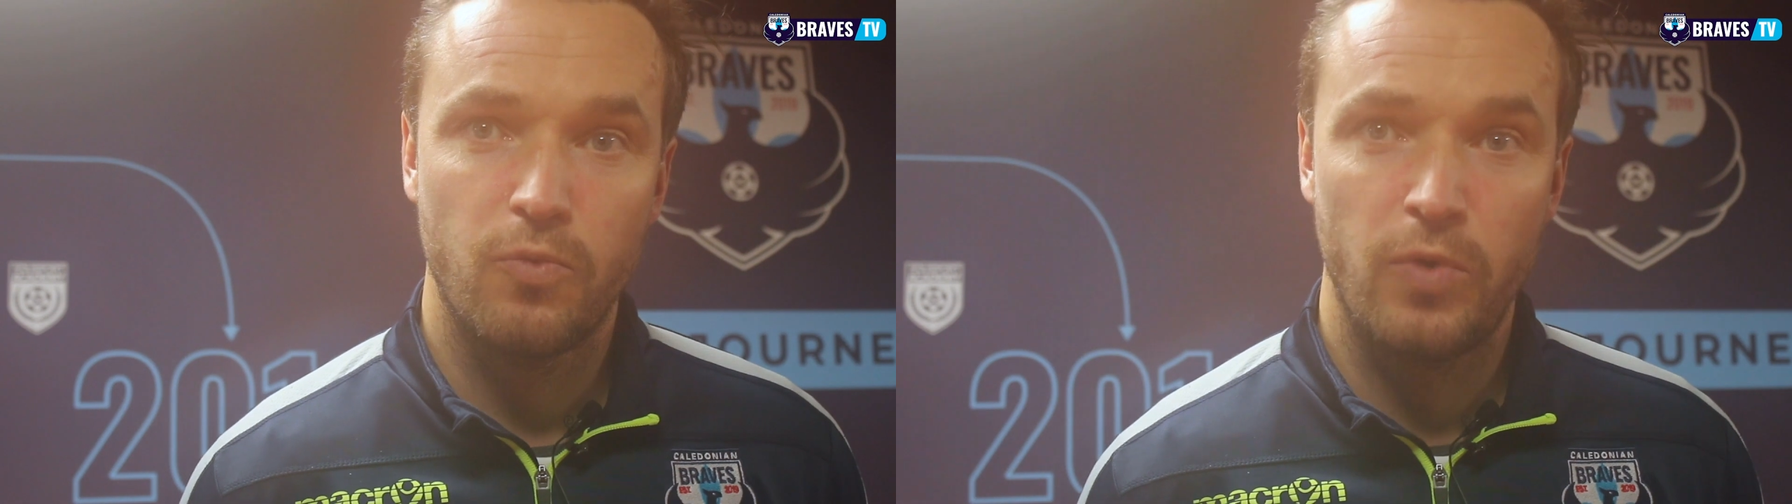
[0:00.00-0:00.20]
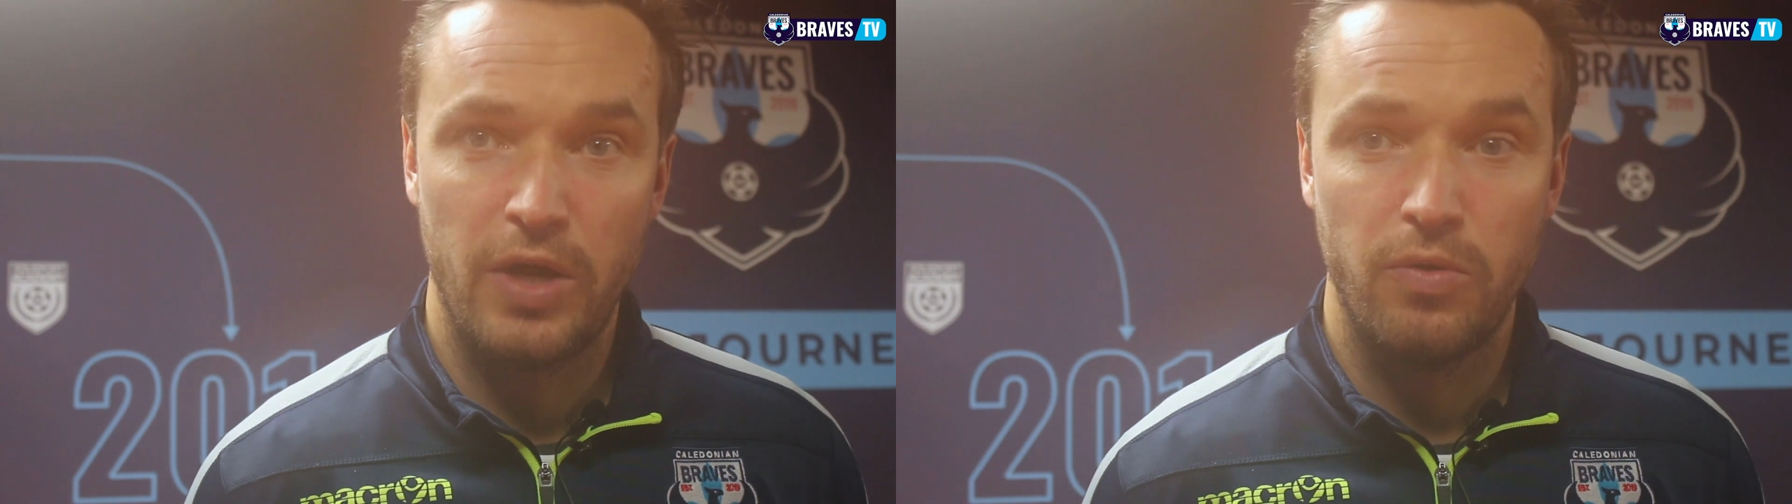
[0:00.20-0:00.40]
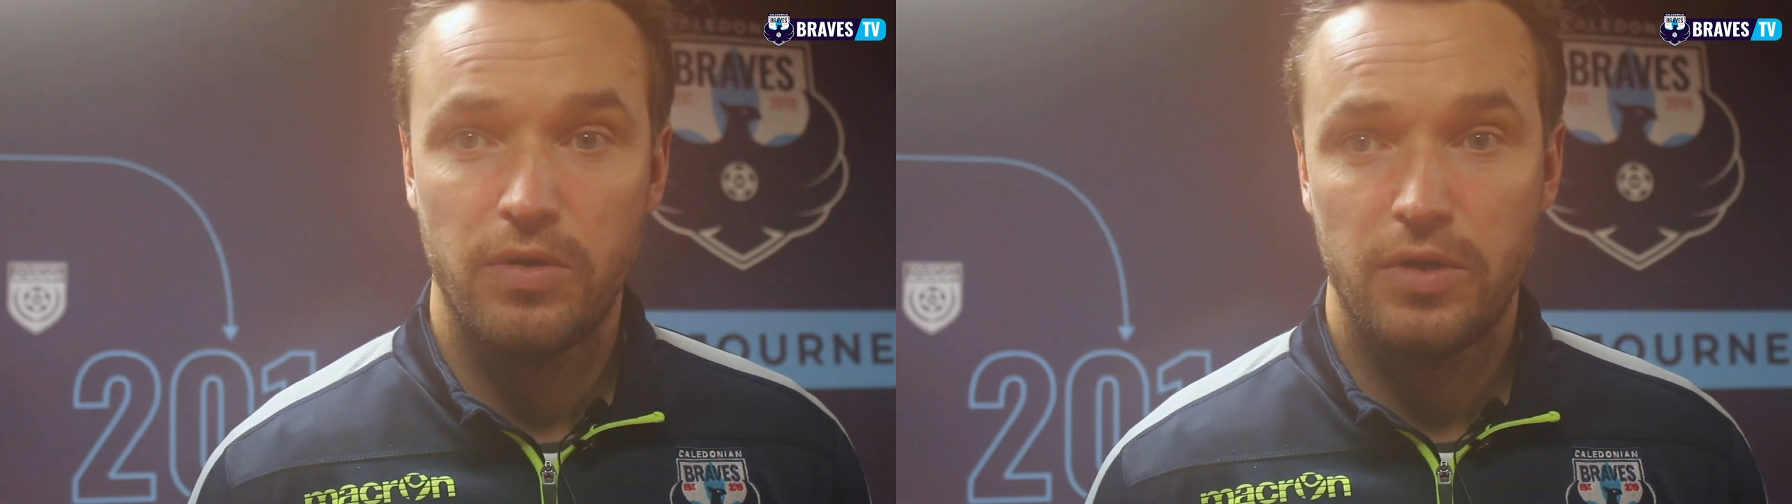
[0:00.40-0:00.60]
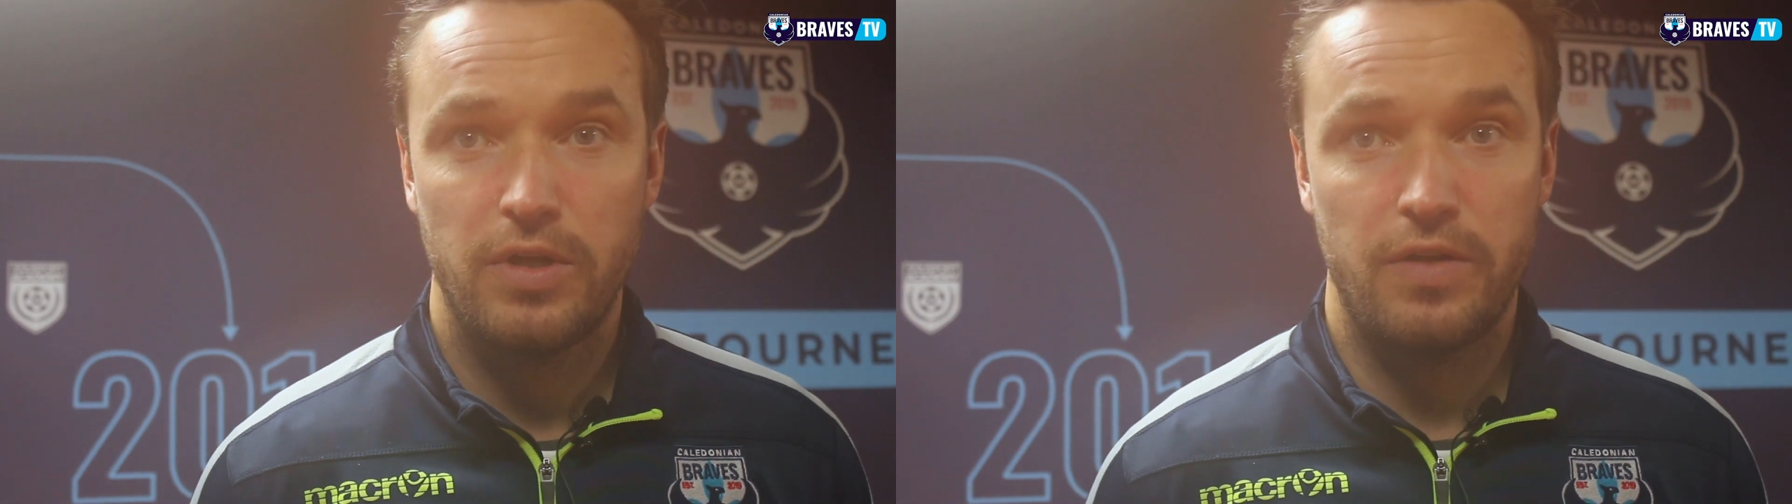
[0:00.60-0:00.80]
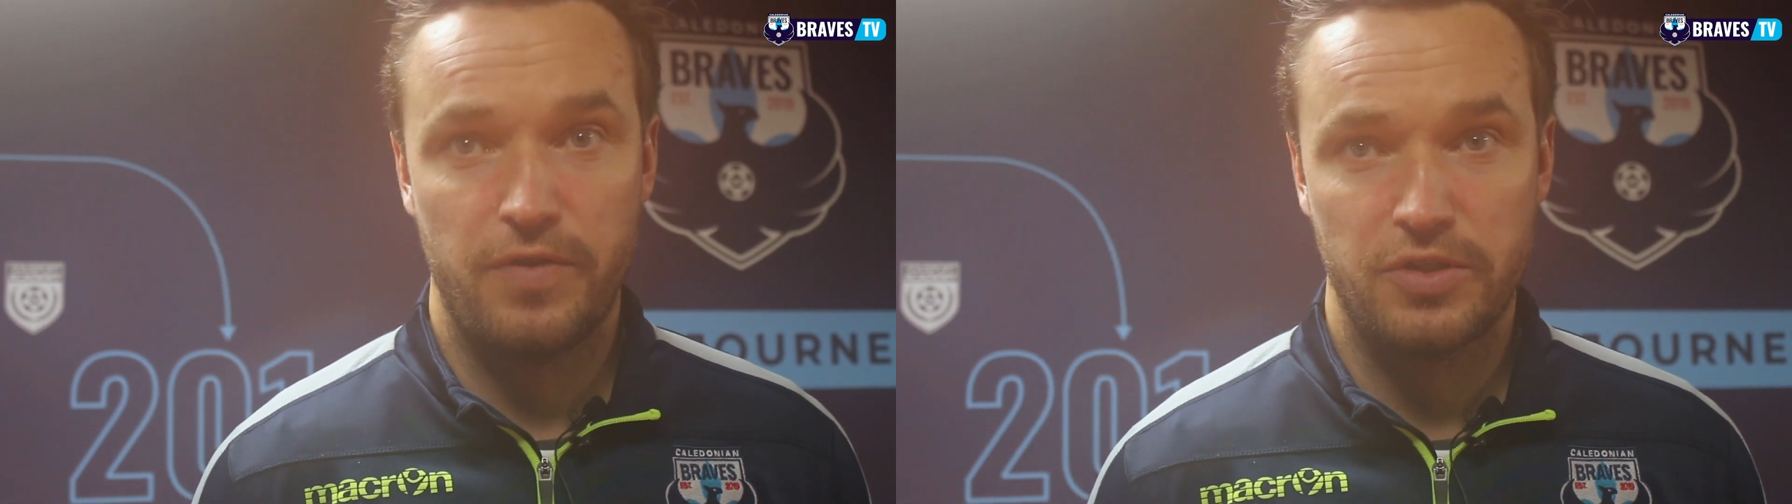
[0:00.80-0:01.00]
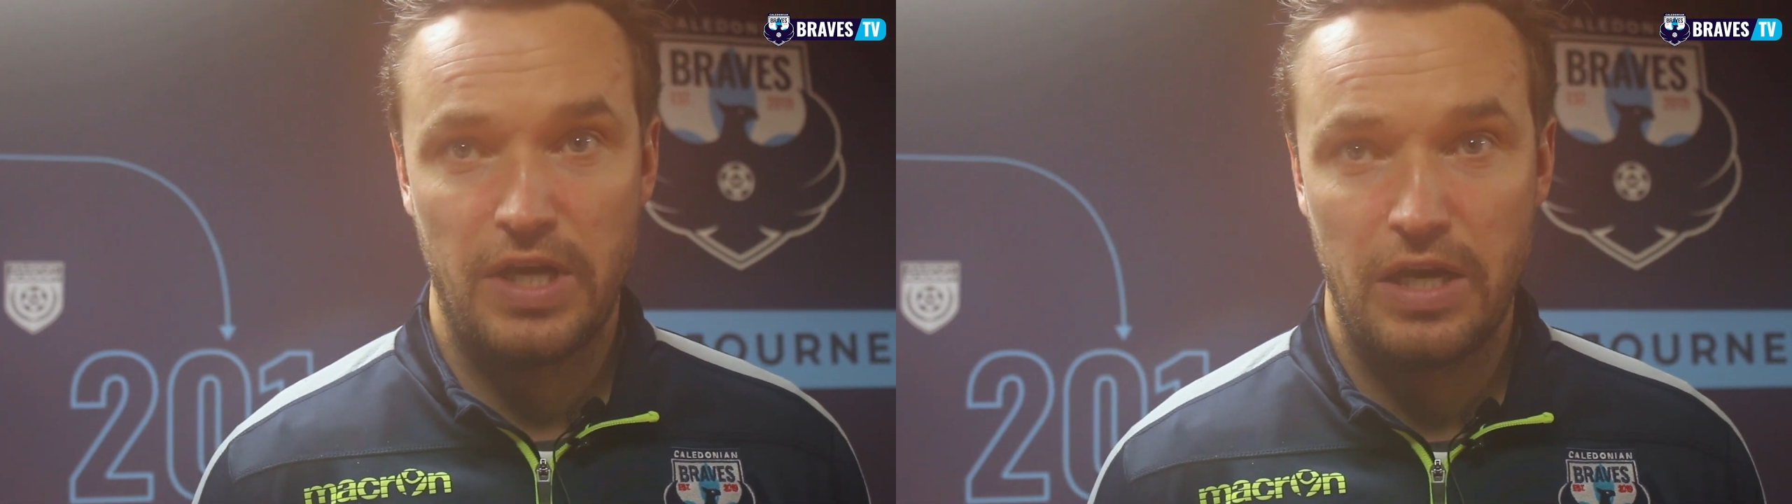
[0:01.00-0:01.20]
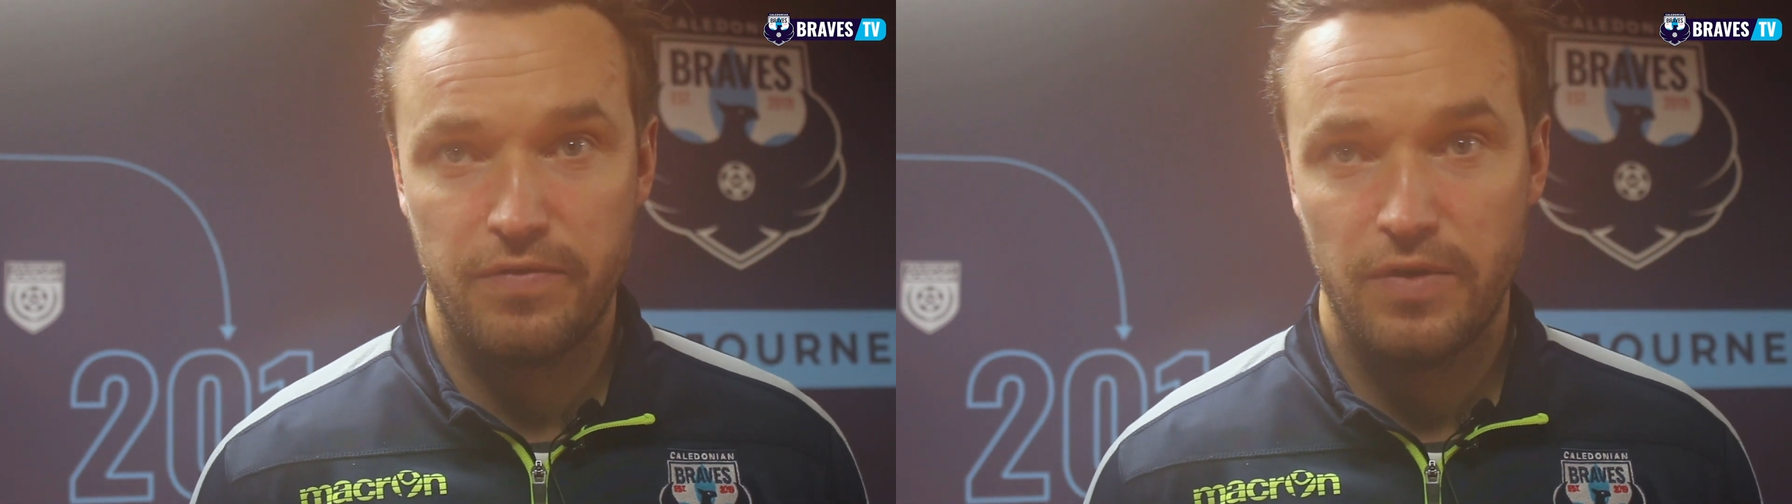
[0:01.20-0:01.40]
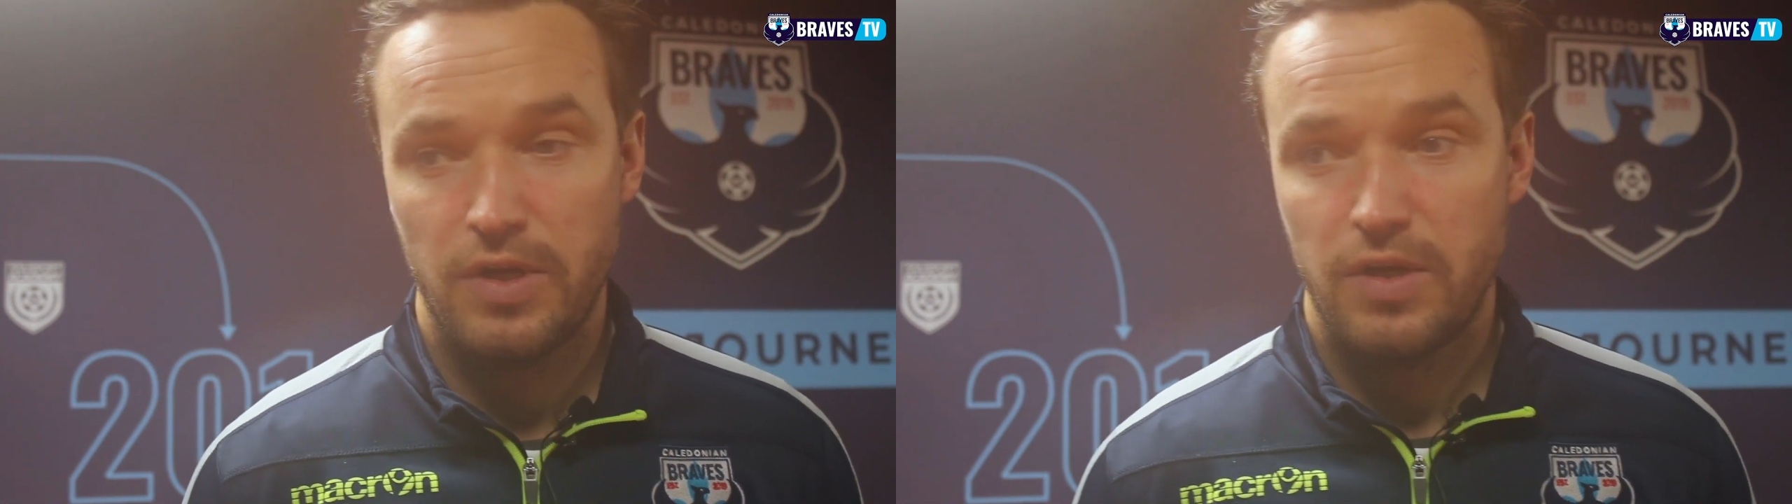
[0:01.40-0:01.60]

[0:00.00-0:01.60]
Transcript: well in the first half.